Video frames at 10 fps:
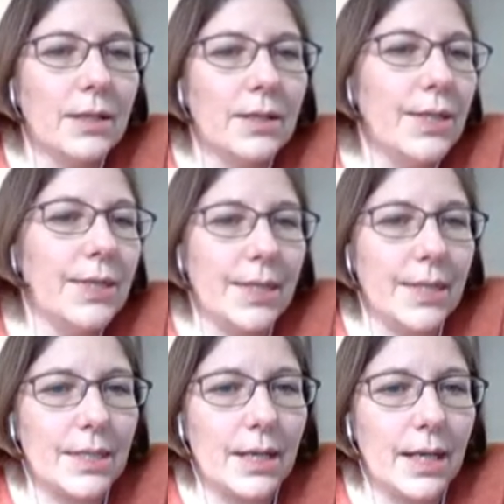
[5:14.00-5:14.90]

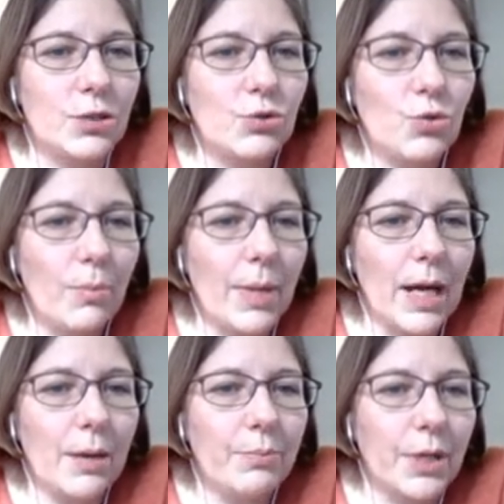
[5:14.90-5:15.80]
diseases, as
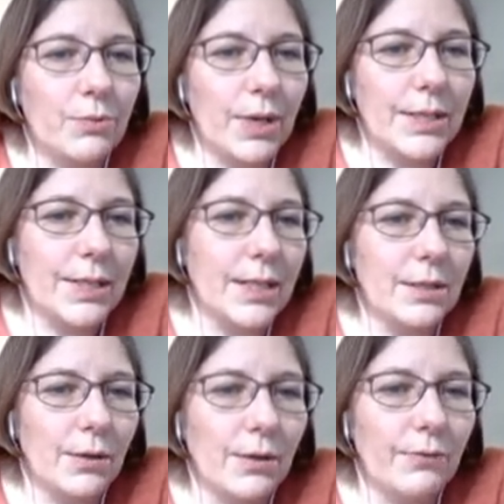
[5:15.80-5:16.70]
trauma,
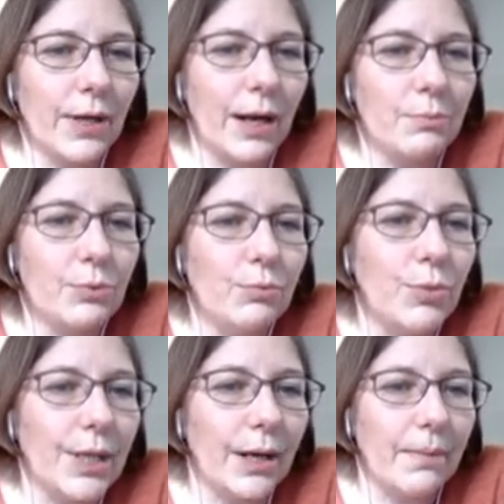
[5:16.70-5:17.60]
pancreatitis, or viral
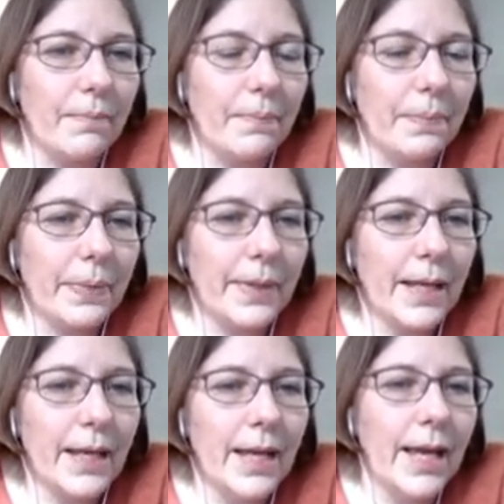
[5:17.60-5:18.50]
pneumonia.
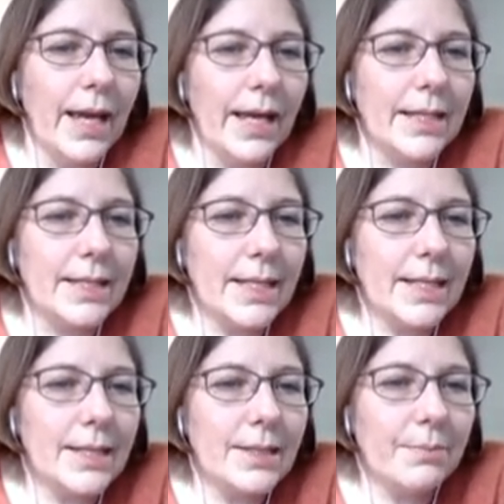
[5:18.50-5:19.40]
And
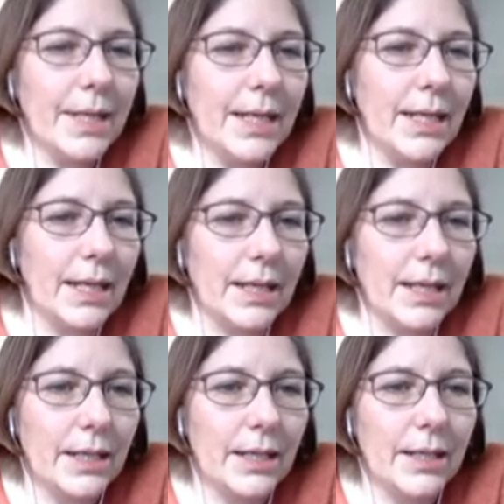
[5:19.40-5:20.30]
since the beginning,
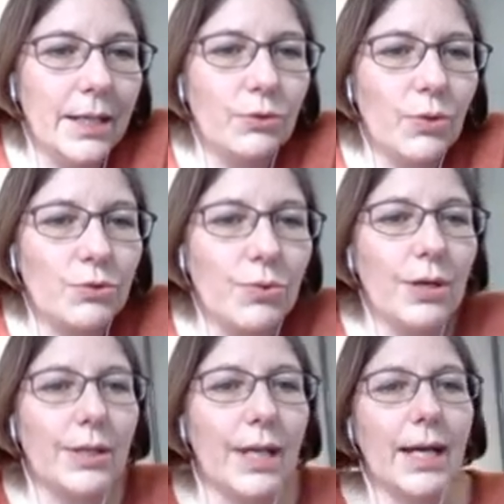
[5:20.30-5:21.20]
it was
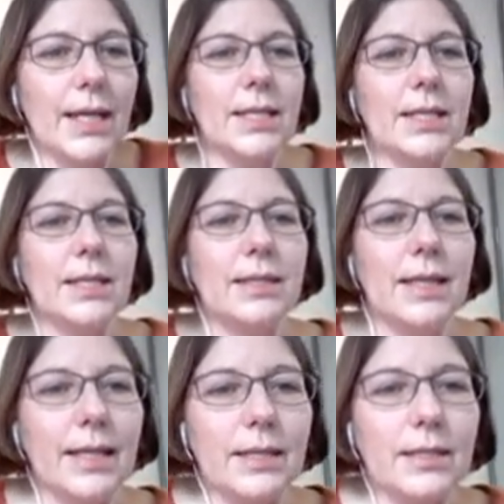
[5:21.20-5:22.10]
recognized
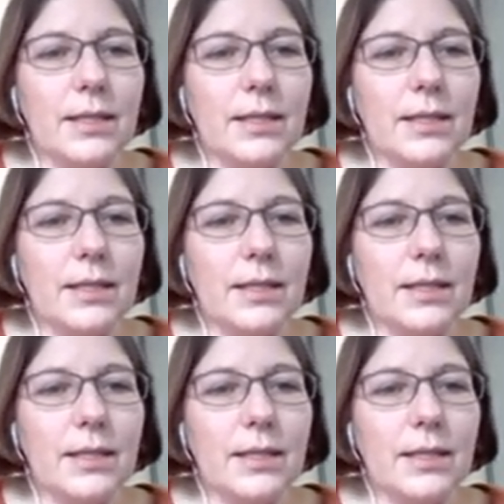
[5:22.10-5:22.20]
that